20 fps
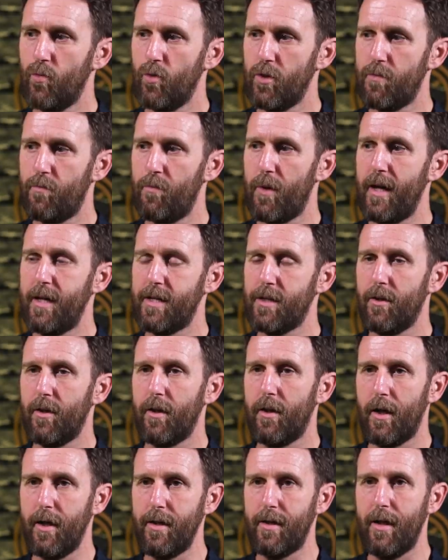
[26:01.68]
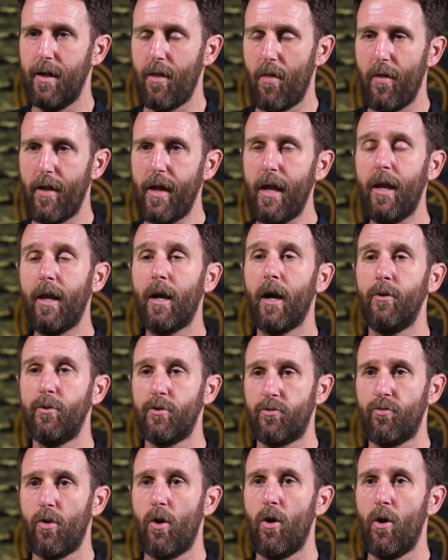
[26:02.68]
was based on an idea that the ego
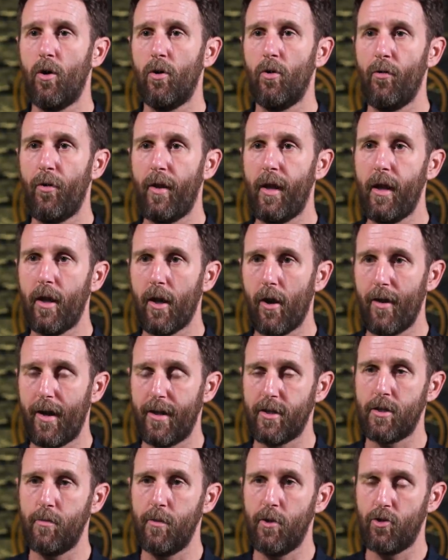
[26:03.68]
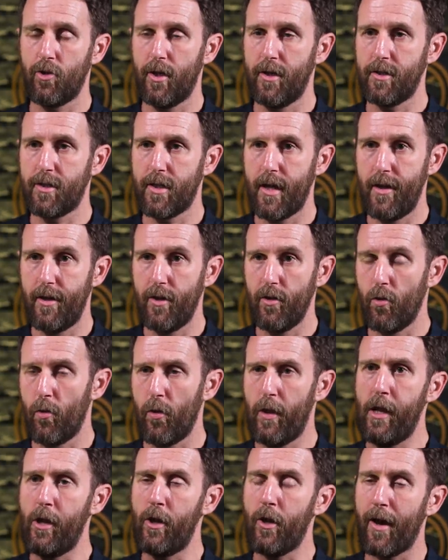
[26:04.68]
is wrong, or the ego has to be transcended, or
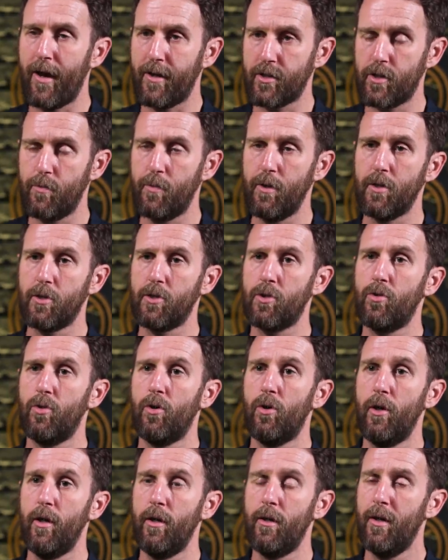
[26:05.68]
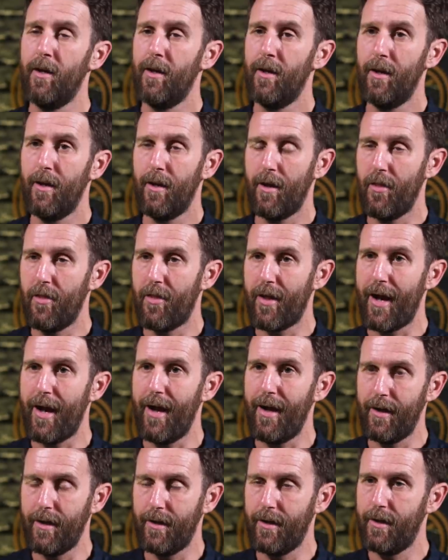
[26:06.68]
the ego has to be destroyed. Like
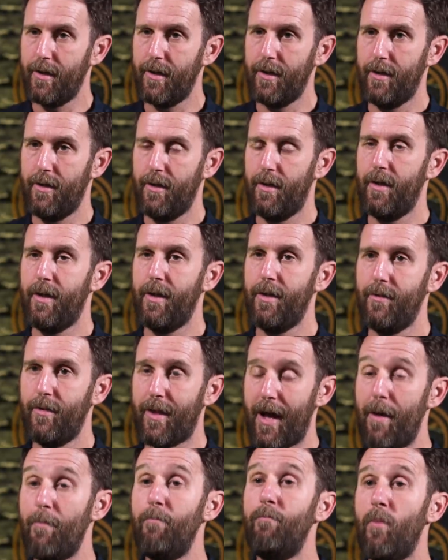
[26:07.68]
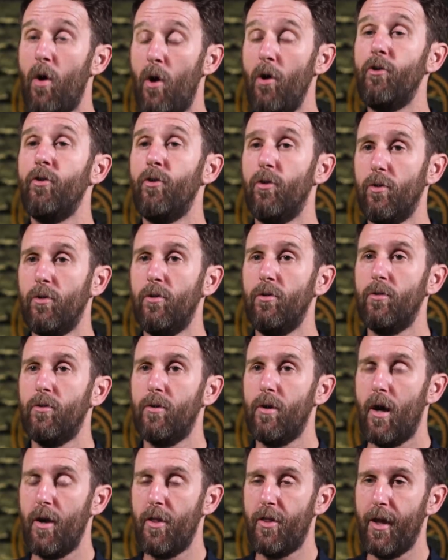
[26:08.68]
that that model,
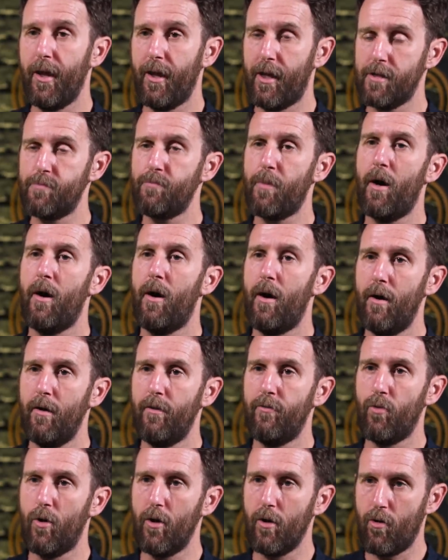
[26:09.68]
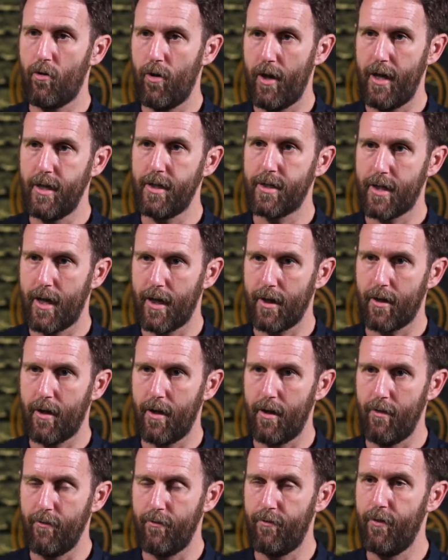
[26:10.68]
I think, is part of what creates that
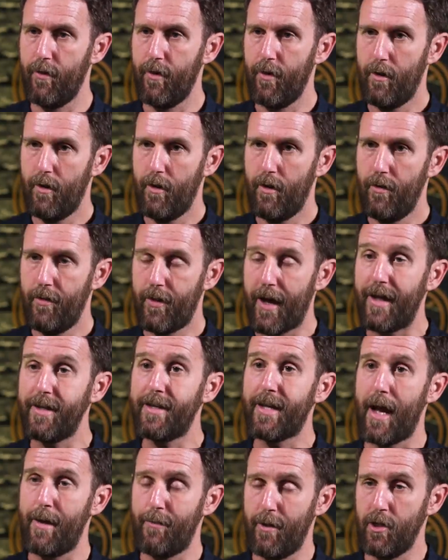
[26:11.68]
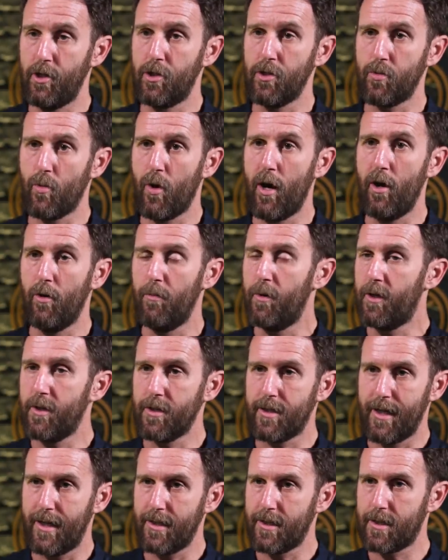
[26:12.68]
kind of that damage as well,
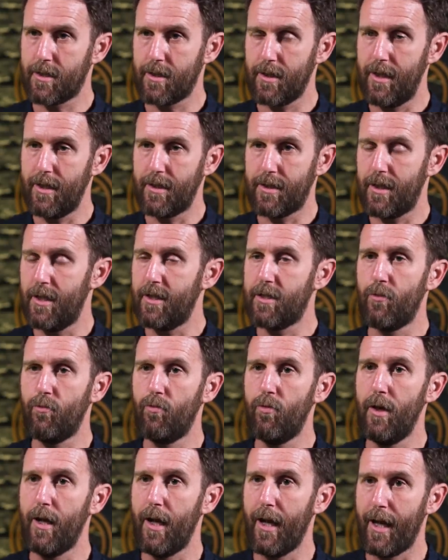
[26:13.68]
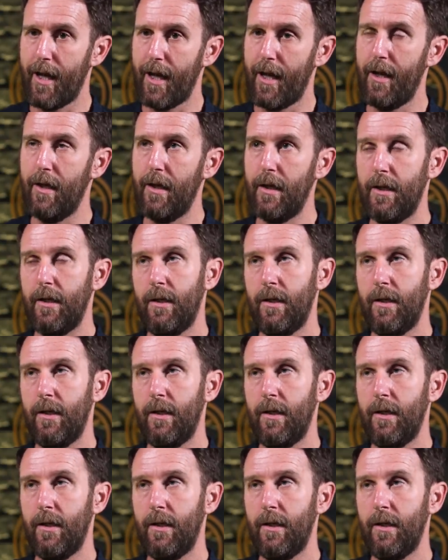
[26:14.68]
because that's it's it's a really